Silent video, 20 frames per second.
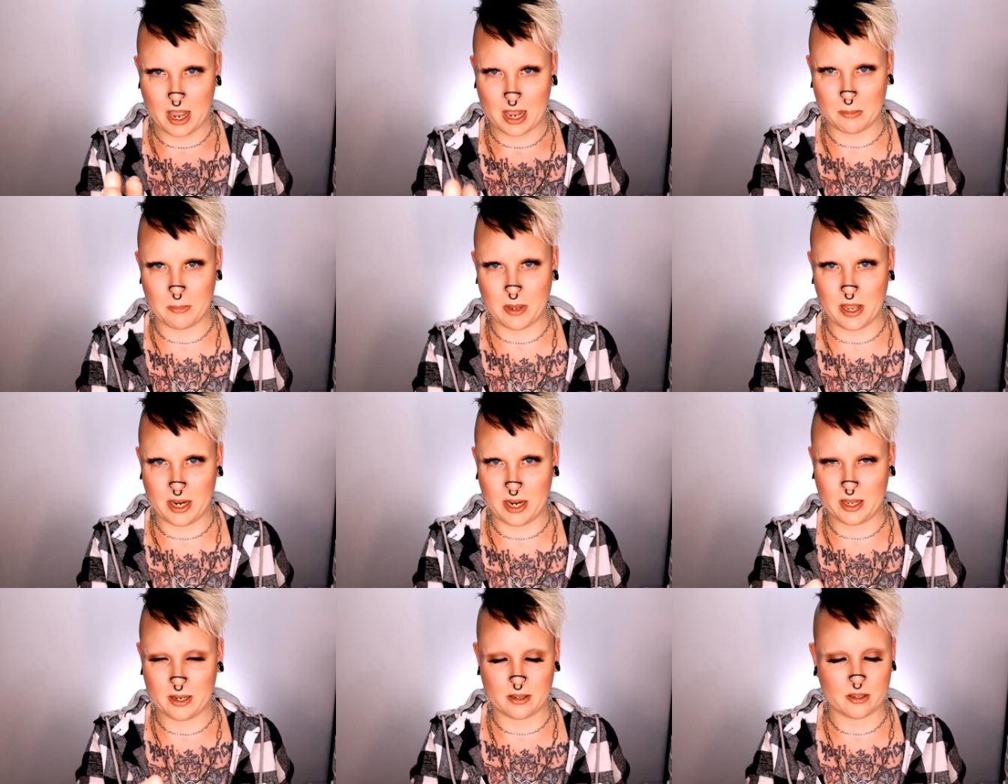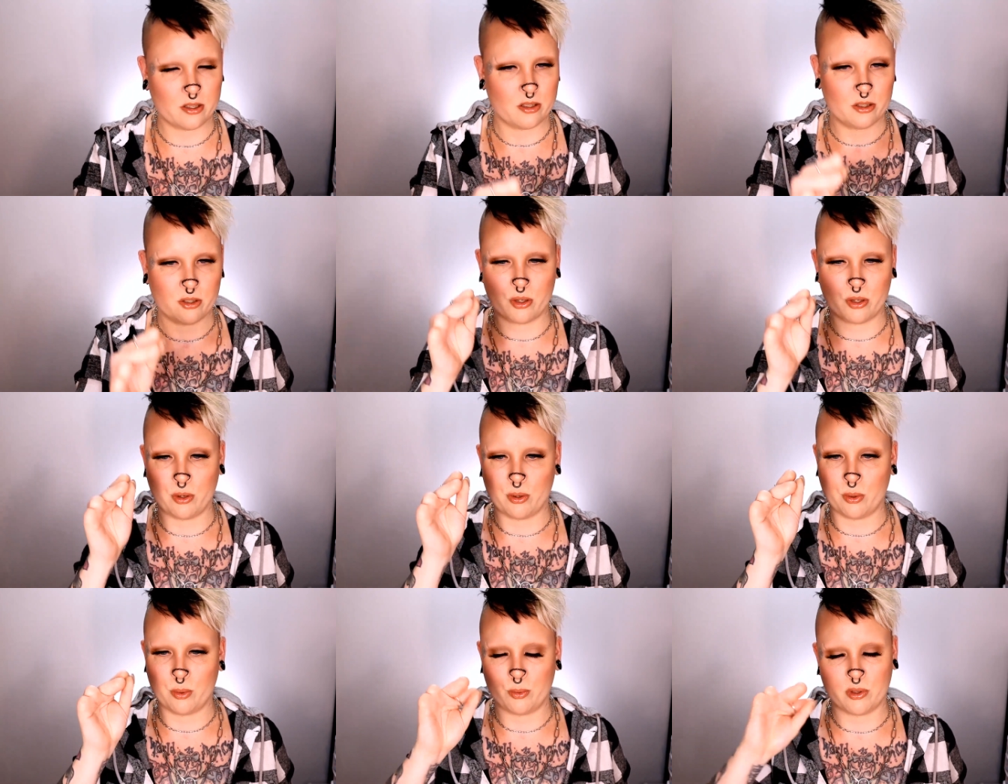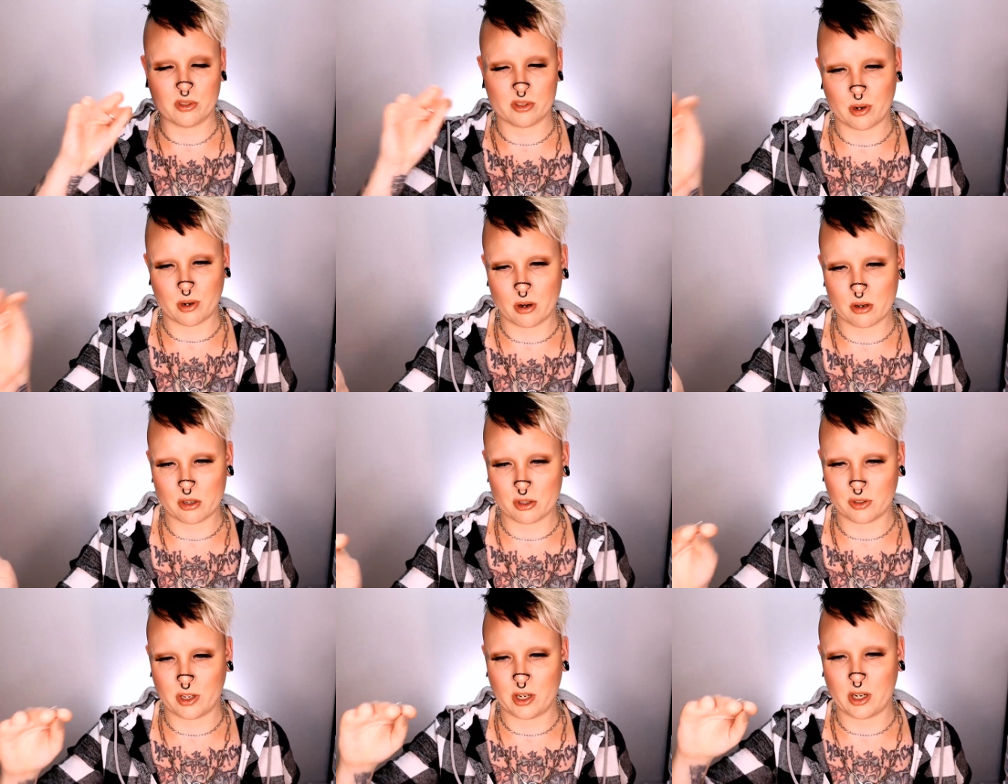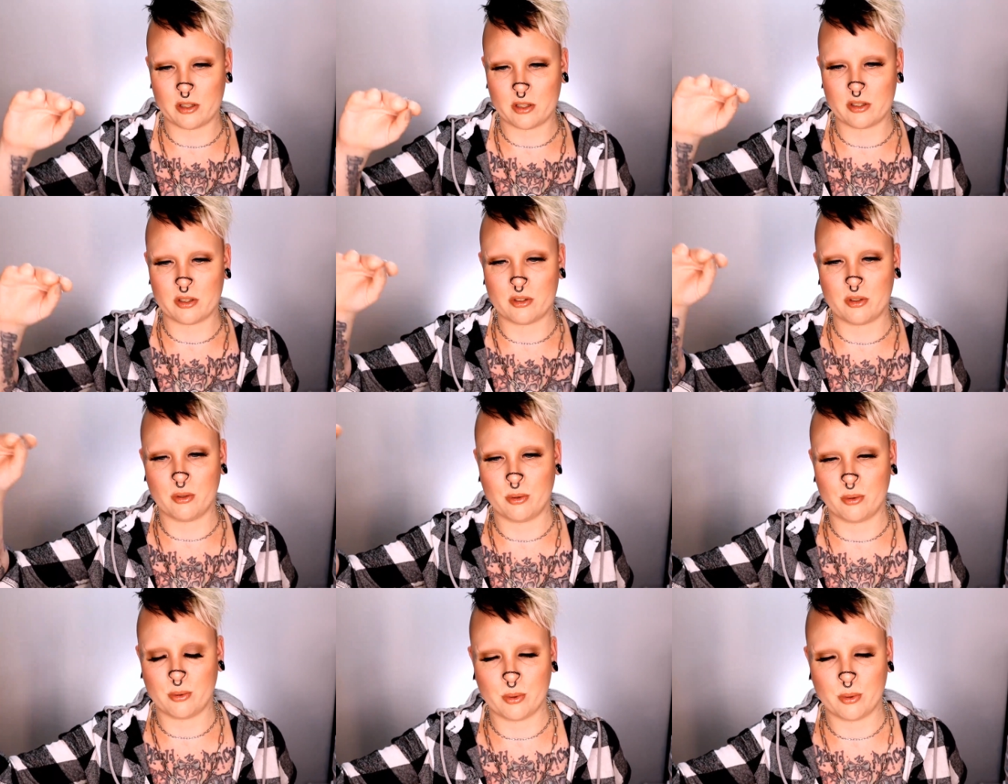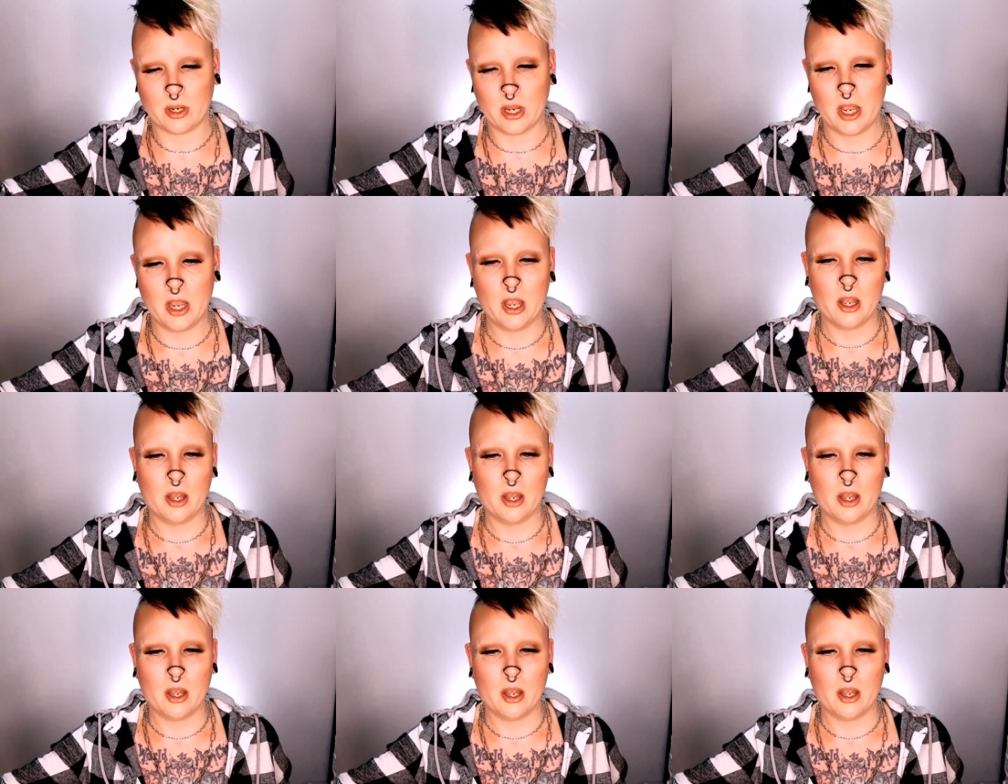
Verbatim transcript: admitted to the surgeries to